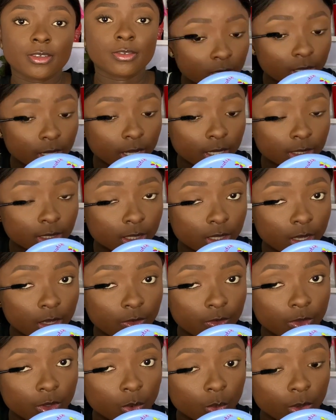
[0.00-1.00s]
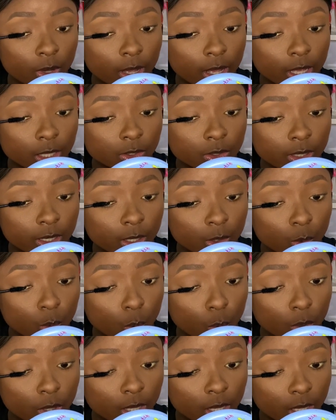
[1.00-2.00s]
That's if you are actually
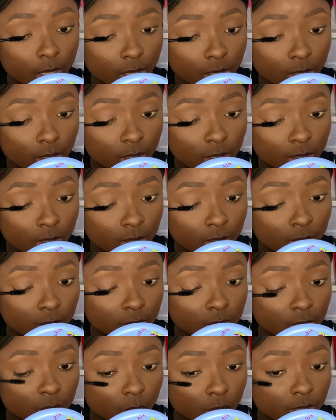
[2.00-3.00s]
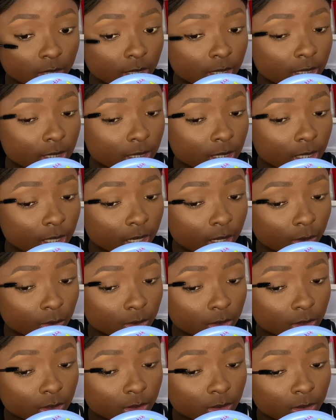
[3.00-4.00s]
cooking, not eating out,